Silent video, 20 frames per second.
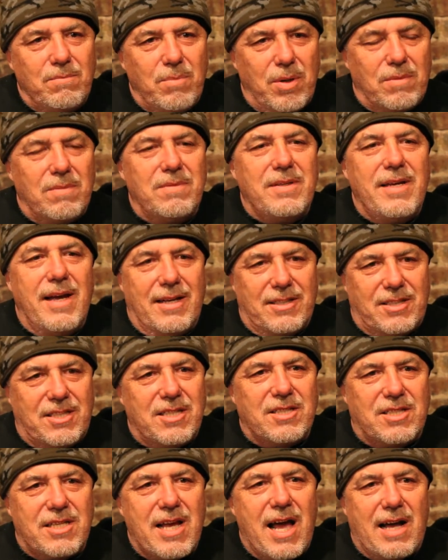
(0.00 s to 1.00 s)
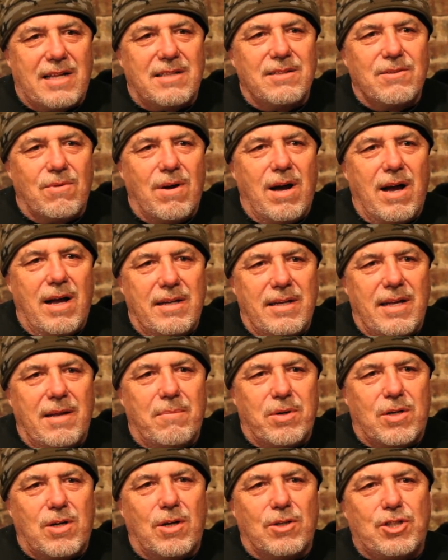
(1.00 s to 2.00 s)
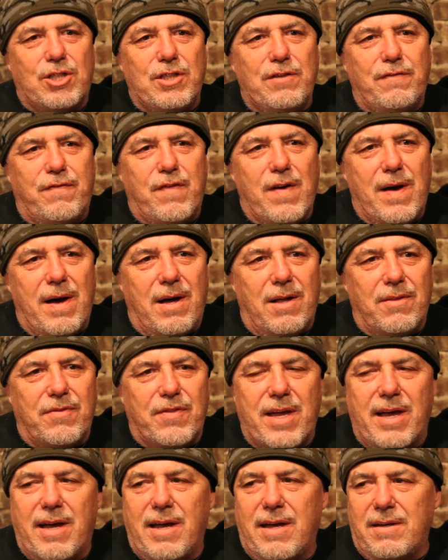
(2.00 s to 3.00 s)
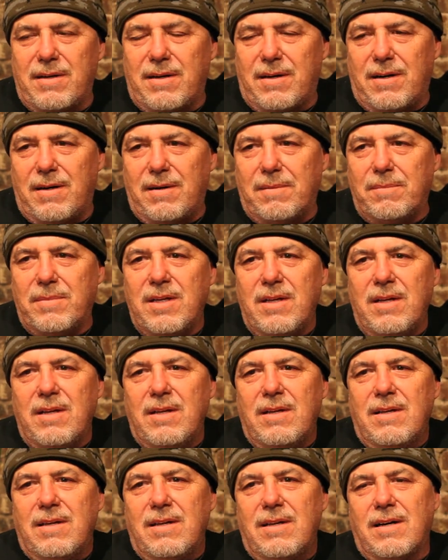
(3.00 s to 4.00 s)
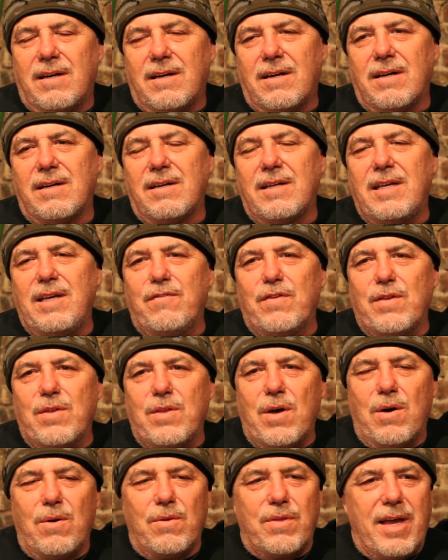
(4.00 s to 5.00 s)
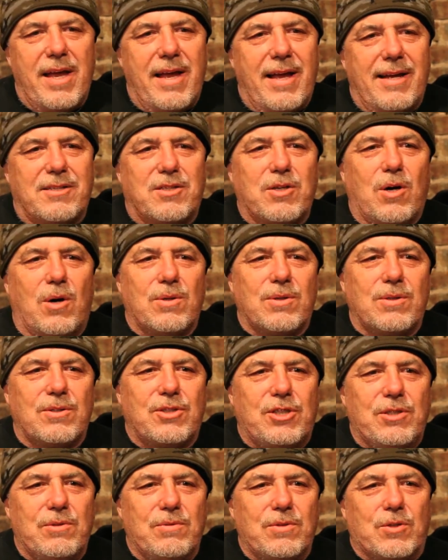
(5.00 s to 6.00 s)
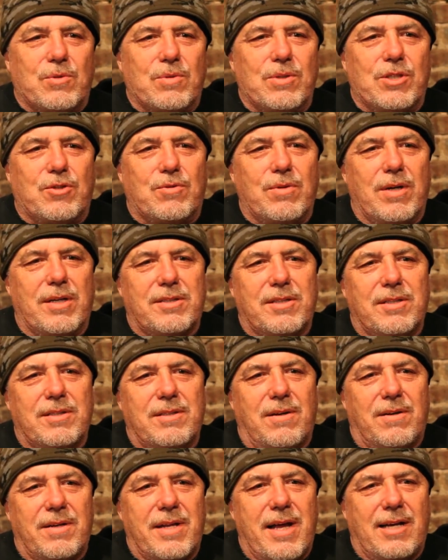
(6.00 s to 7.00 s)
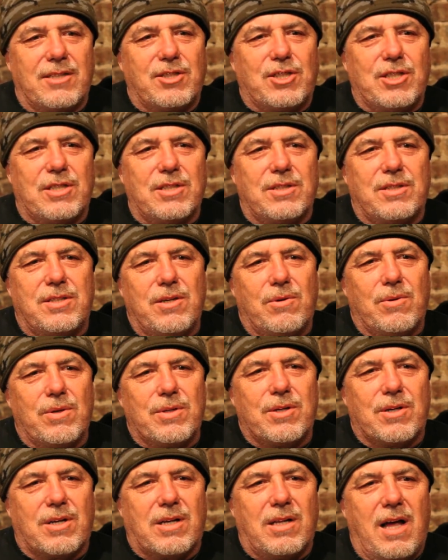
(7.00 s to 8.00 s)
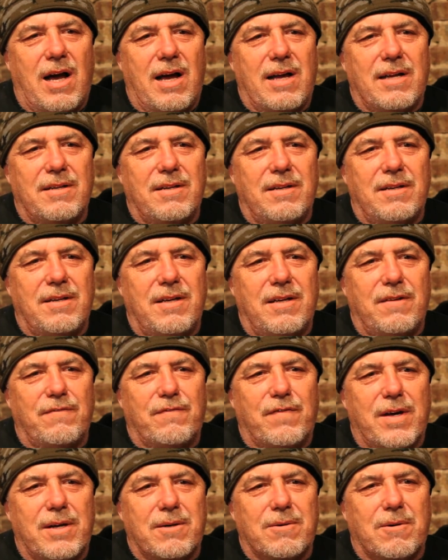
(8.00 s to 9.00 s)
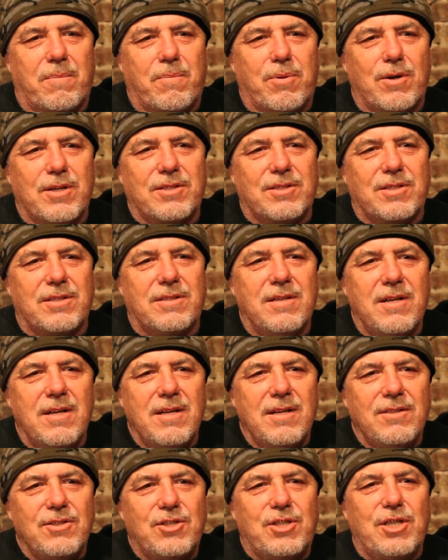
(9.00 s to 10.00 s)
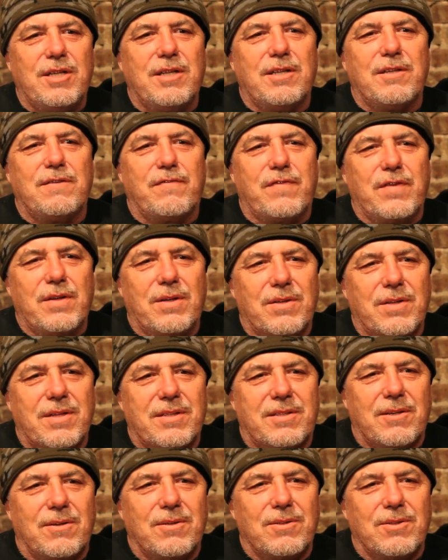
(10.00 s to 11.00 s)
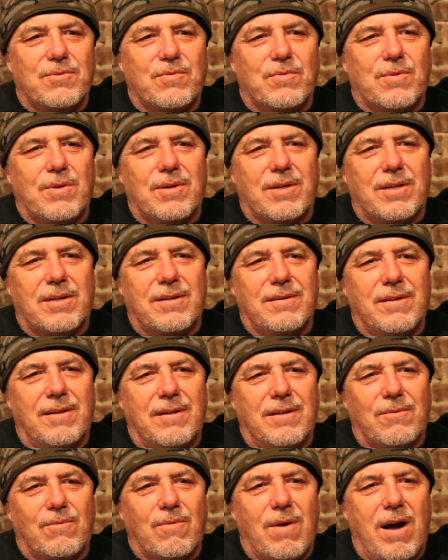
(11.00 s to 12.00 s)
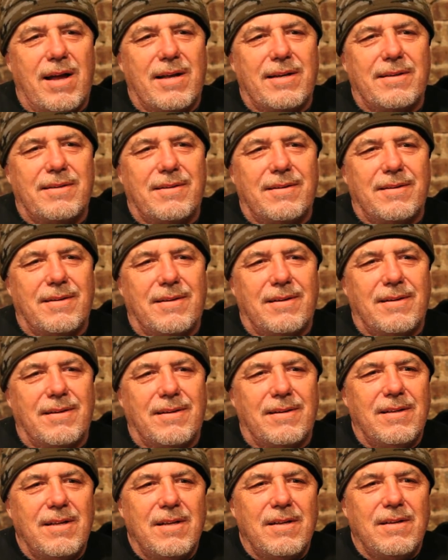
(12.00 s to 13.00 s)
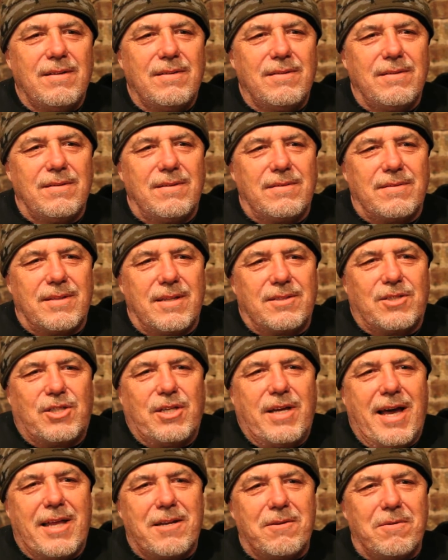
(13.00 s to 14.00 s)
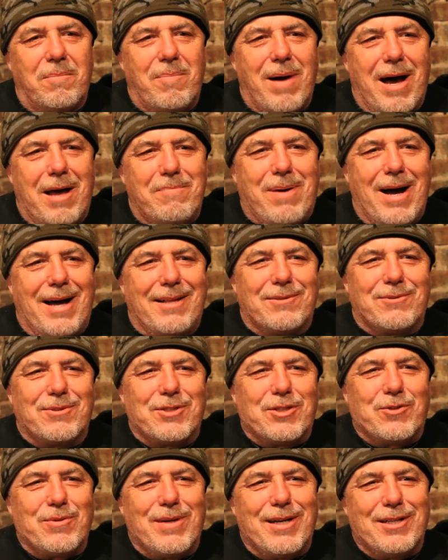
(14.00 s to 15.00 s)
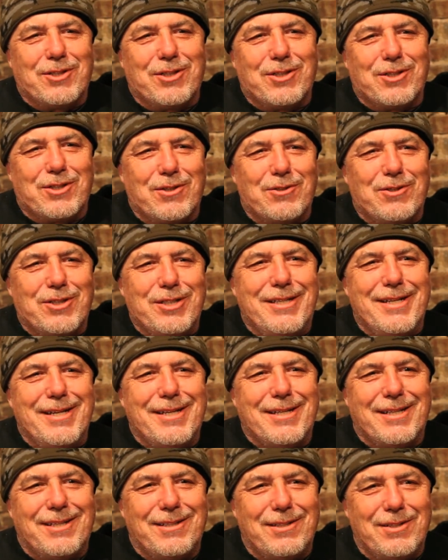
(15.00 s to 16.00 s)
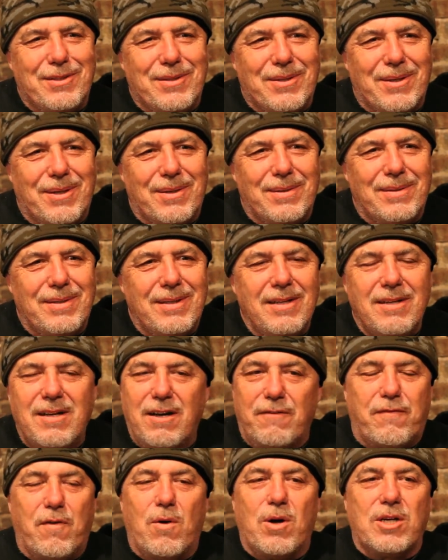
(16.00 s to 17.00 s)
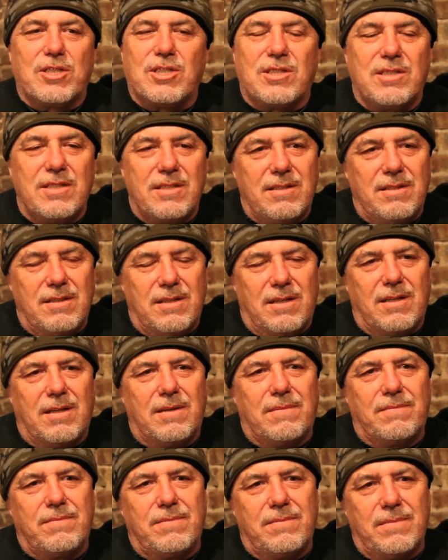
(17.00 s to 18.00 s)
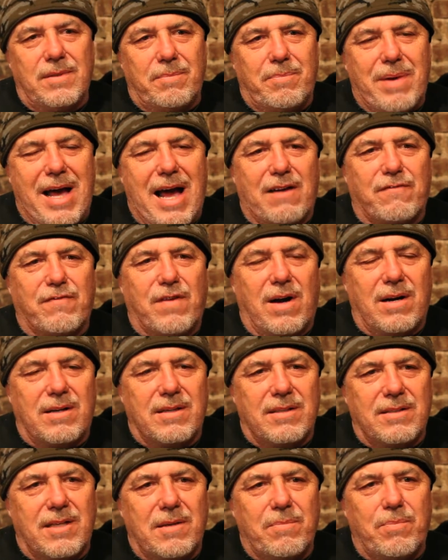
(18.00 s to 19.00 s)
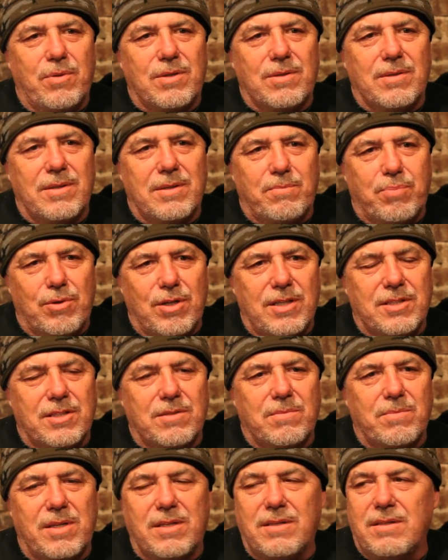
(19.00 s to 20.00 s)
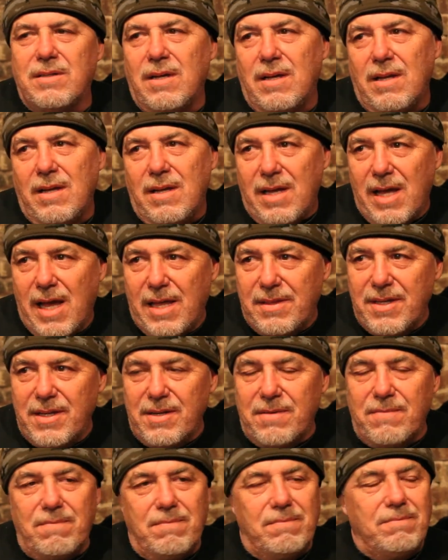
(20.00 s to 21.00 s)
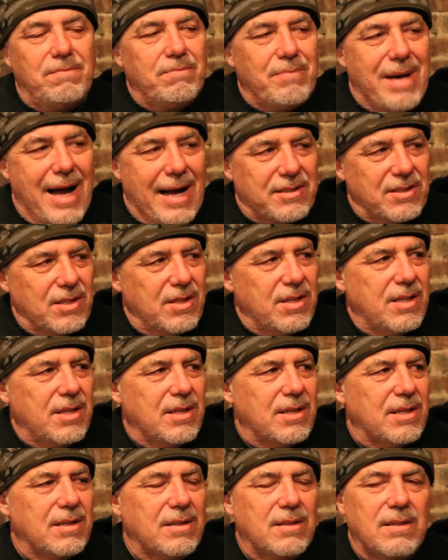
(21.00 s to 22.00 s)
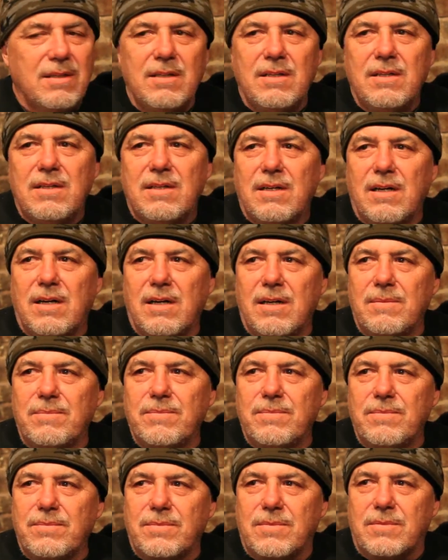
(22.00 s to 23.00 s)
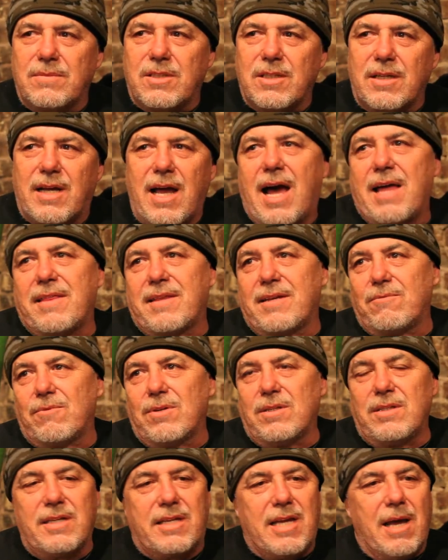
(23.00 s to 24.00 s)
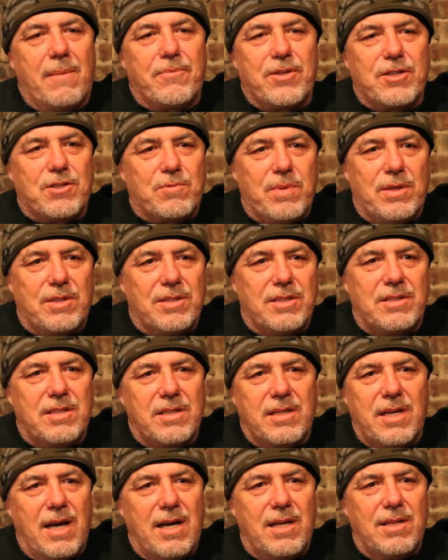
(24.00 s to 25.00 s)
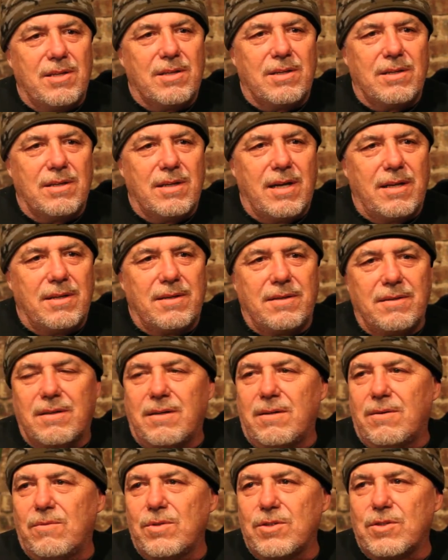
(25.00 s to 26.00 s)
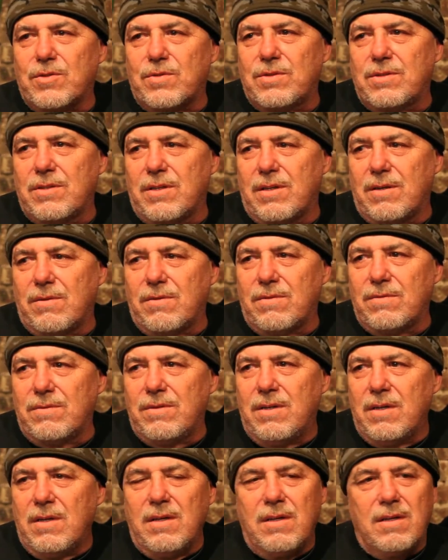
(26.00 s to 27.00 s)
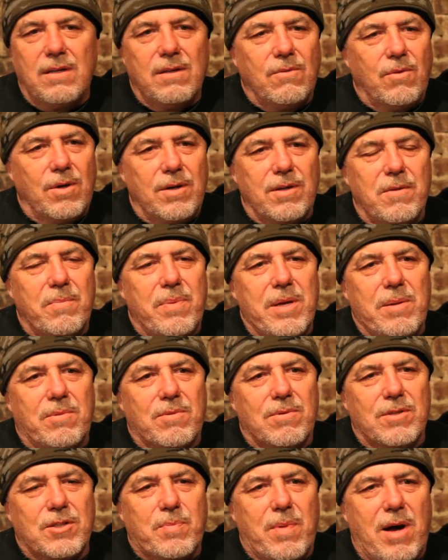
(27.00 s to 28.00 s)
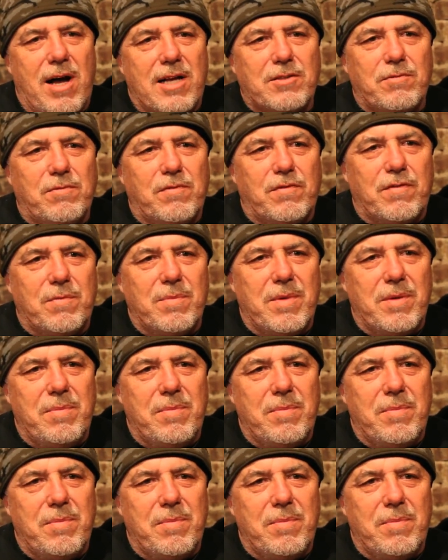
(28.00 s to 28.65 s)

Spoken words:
But yes, exactly right. And because she felt that even though they had told her she was restricted on how she could deal with her client in federal prison, she didn't feel that those were right, that she had to abide by the restrictions, so she did it, Unfortunately, it backfired and they put her in prison. And then back to here, the guy that really kept this building together and was one of the people responsible for me